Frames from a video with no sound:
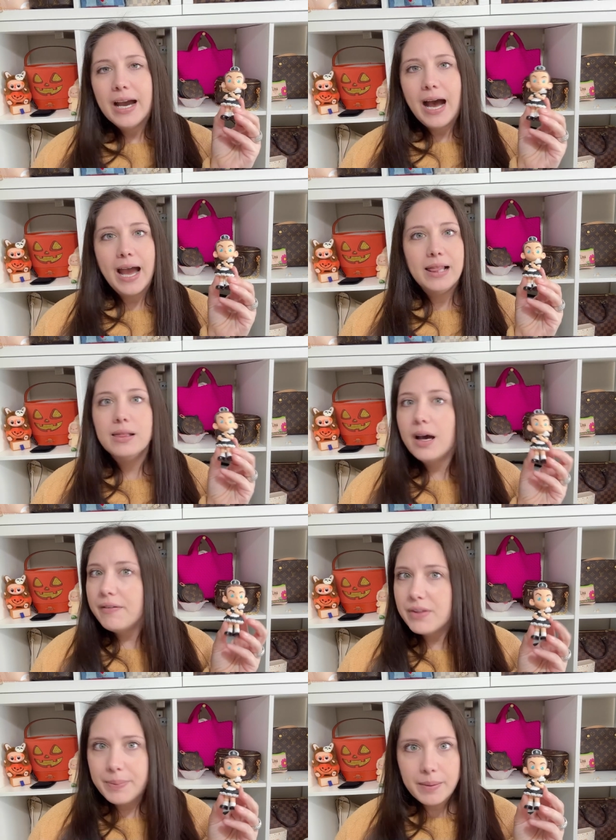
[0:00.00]
I
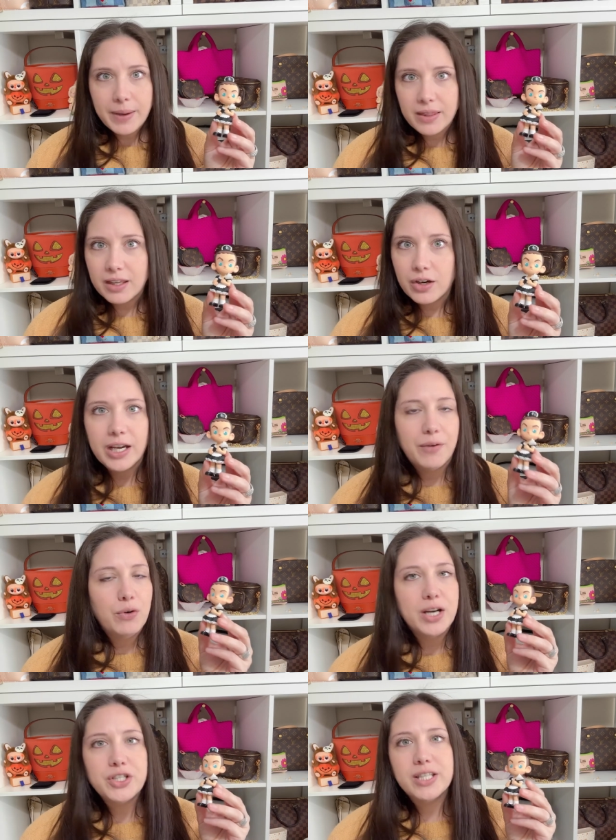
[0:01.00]
love the Big Bang Theory. I've
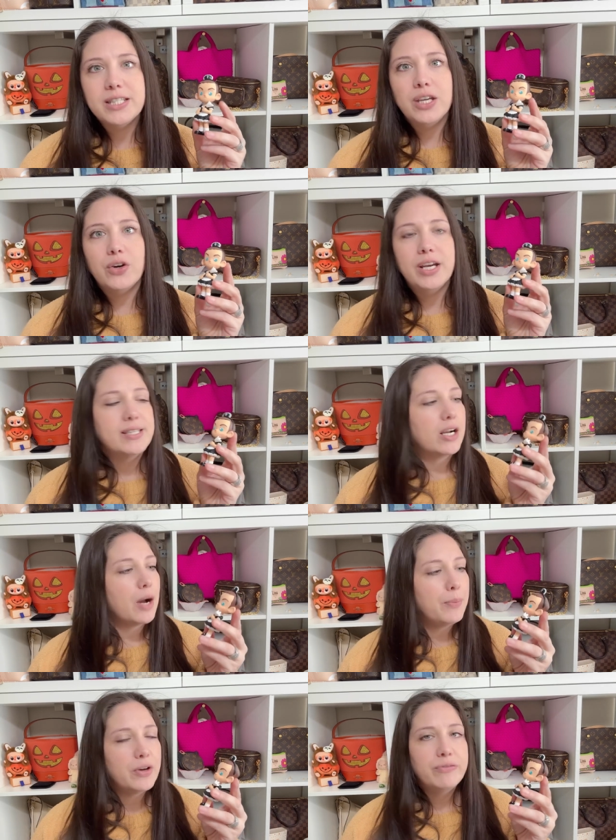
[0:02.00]
watched the series a
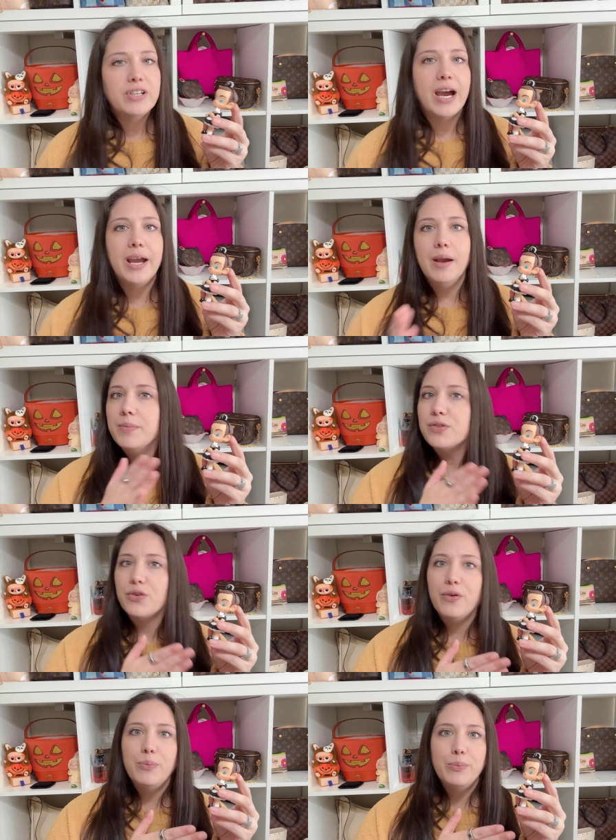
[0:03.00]
couple of times
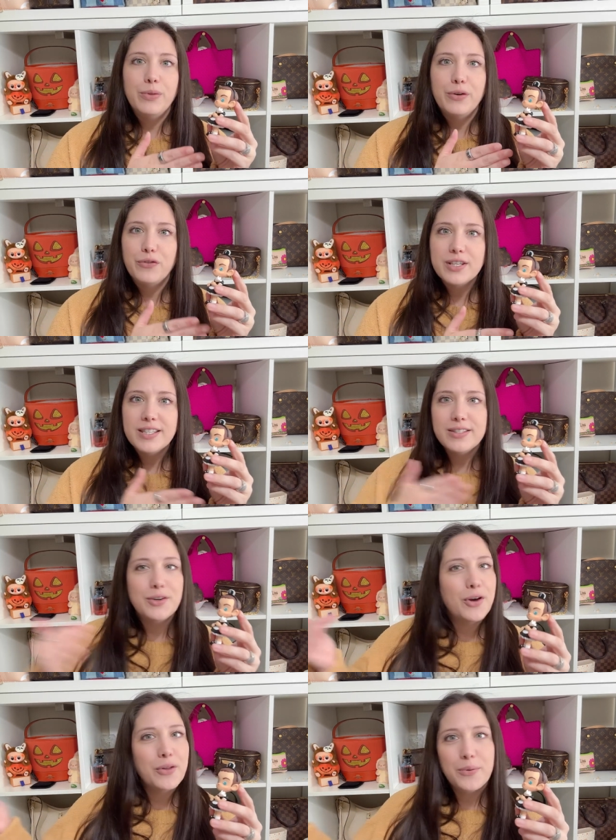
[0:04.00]
from the first season
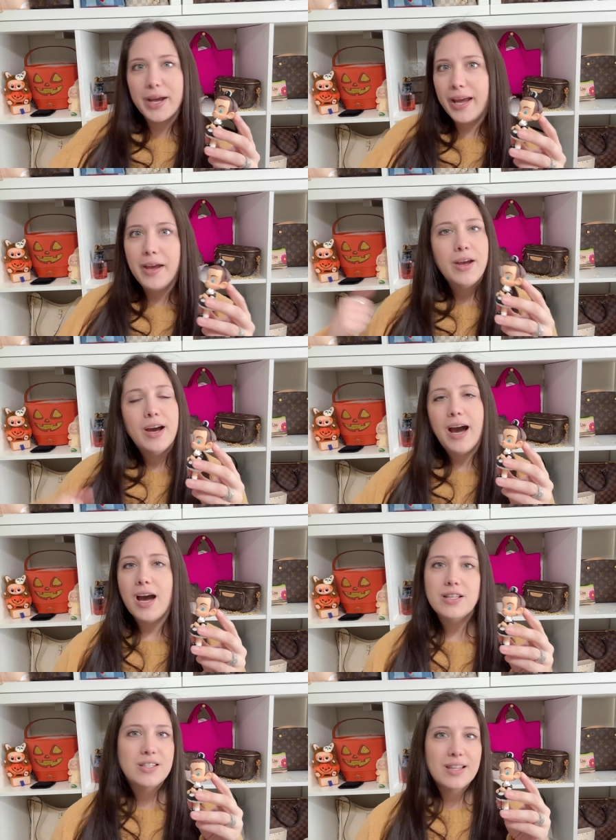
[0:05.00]
all the way
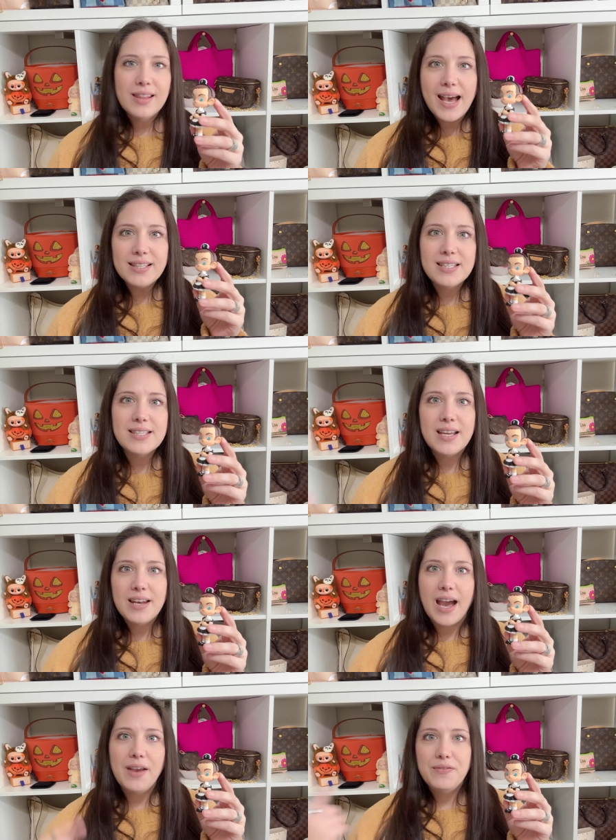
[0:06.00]
uh, to the last season.
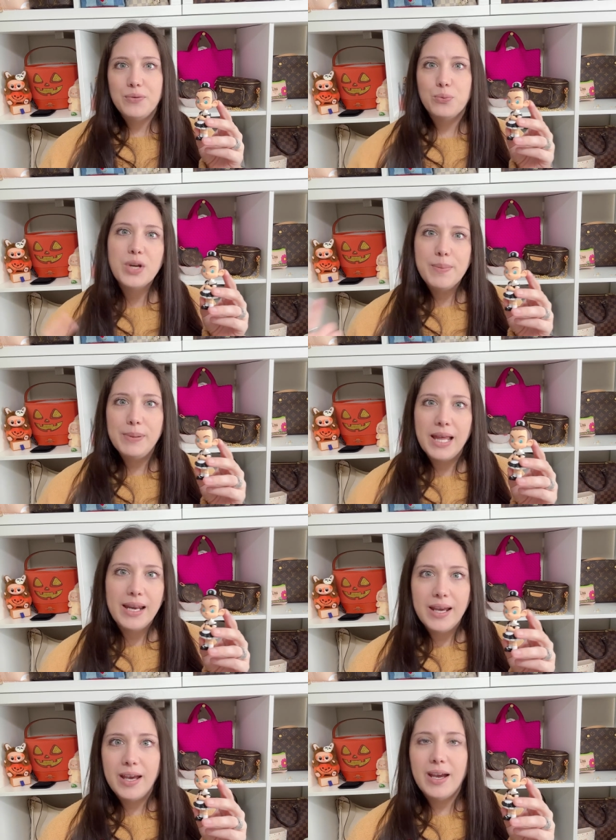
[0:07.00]
I've replayed
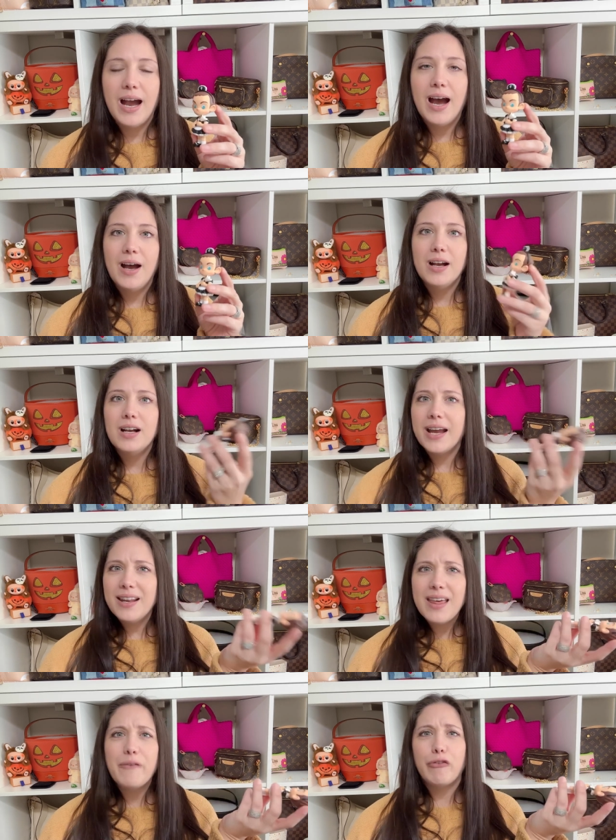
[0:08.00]
it uh, kind of
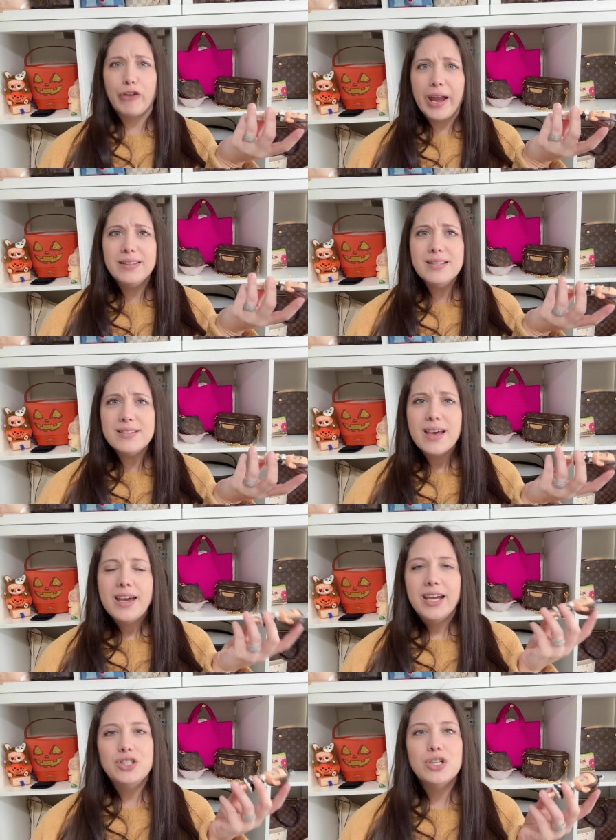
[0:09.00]
like Friends.
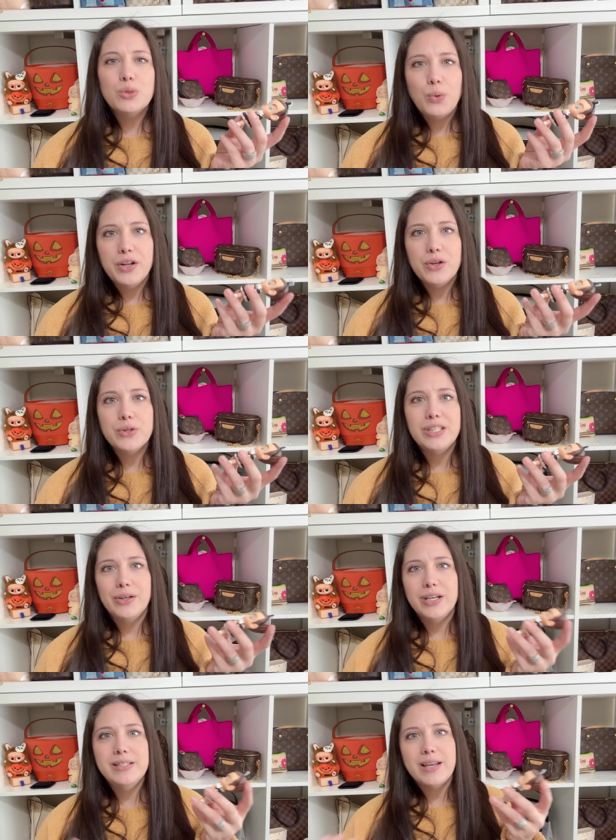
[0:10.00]
It's just one of those
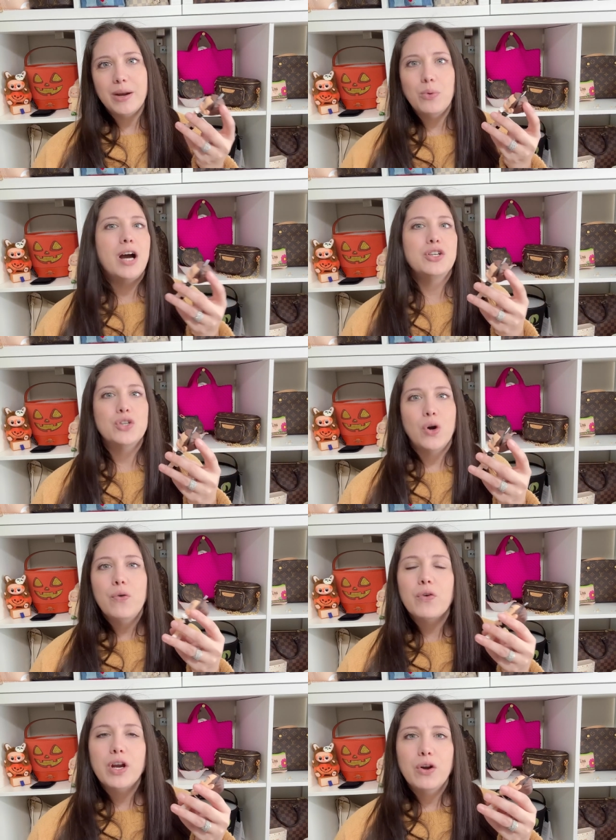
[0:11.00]
series that I watch
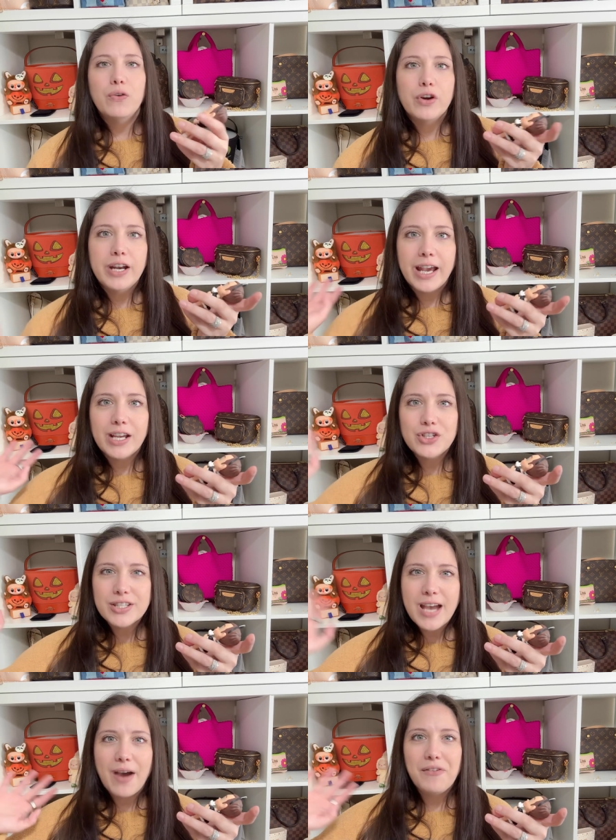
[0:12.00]
over and over, and I could
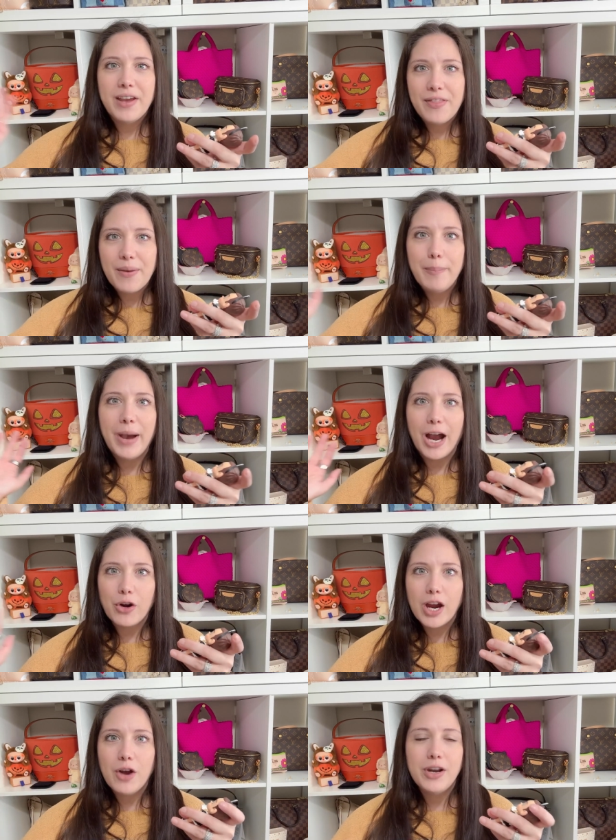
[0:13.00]
just have it in the
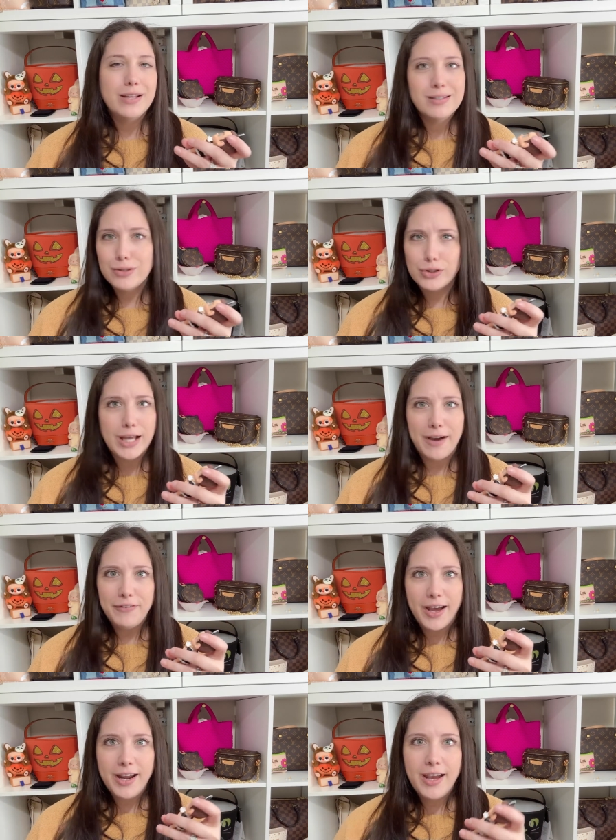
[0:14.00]
background and still laugh
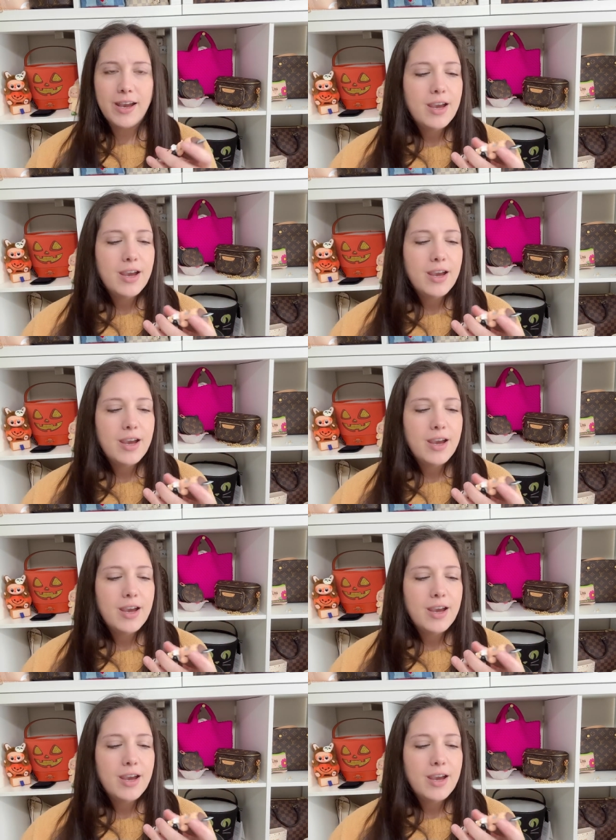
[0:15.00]
at it.